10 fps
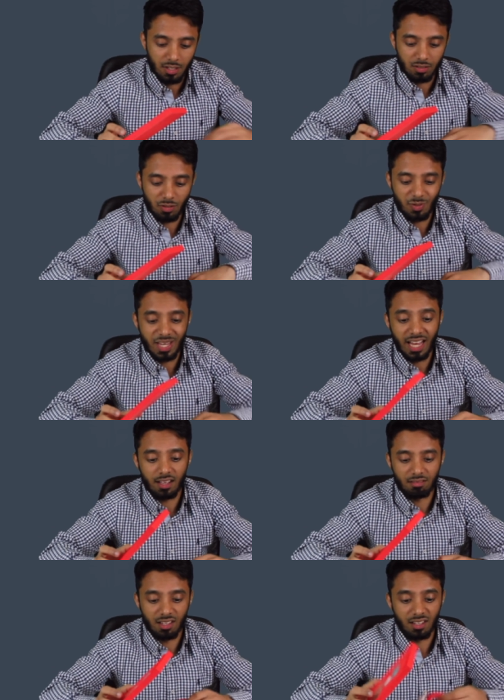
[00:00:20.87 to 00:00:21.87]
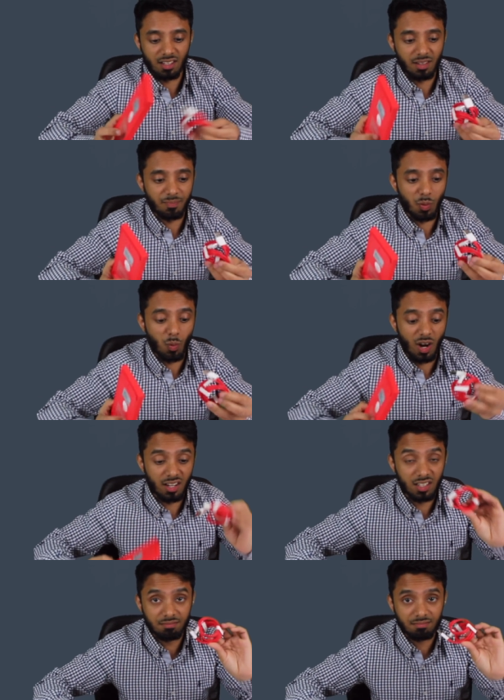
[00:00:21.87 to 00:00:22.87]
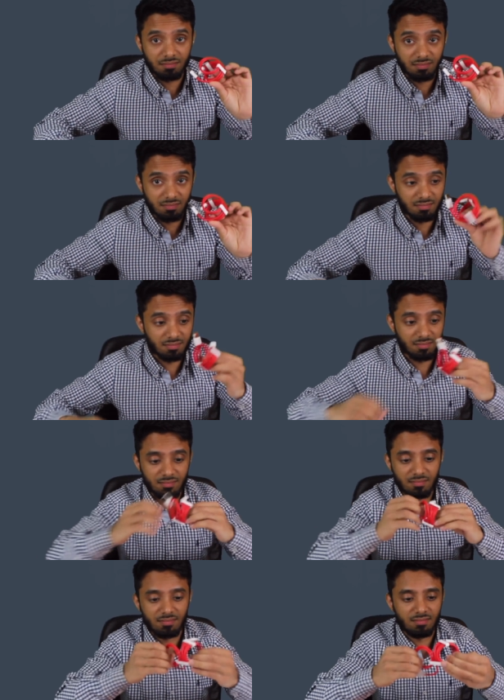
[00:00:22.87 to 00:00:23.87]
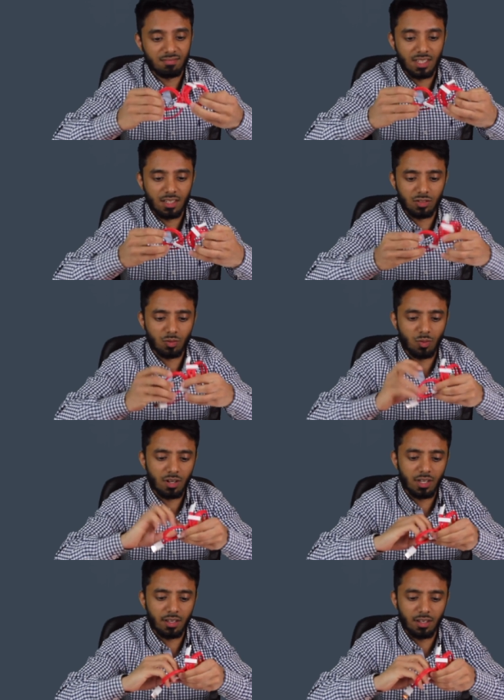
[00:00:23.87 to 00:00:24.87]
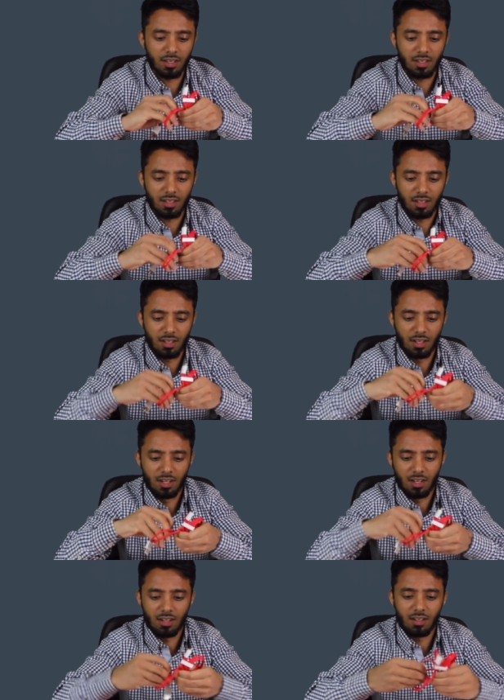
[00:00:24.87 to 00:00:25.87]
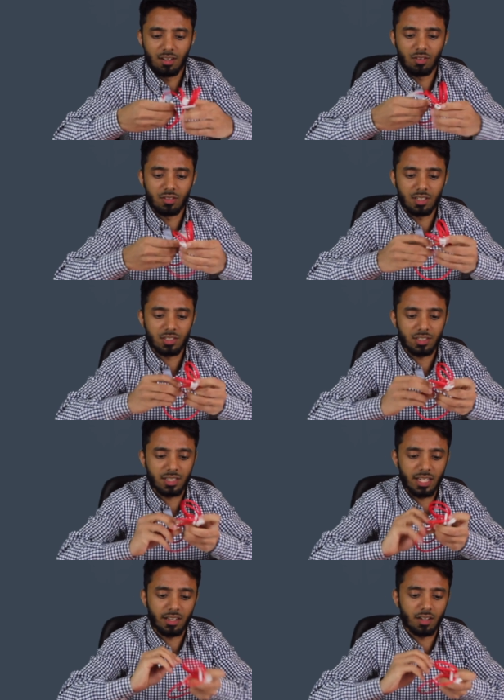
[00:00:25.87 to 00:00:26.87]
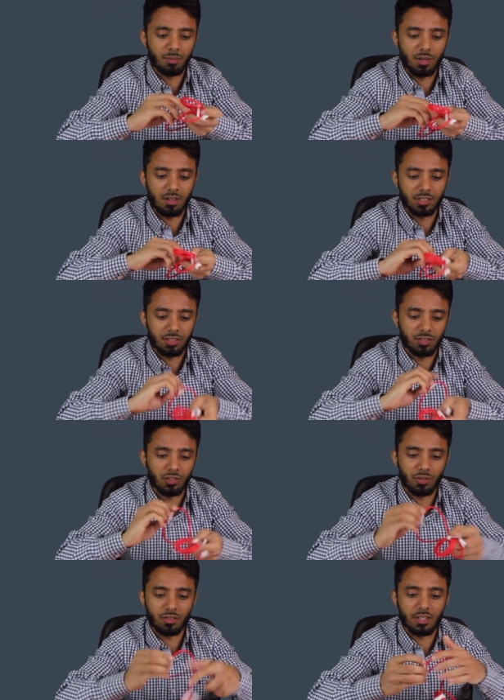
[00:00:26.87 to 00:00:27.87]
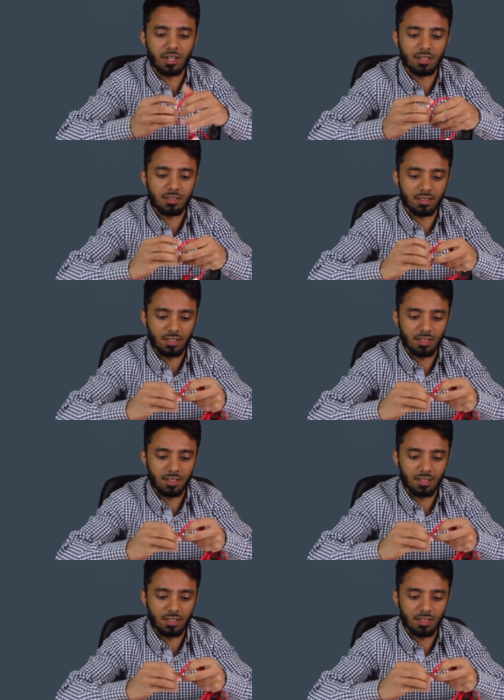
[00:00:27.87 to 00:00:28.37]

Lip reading: So you get the wire. It's quite long, I'll just take it apart just to show you guys.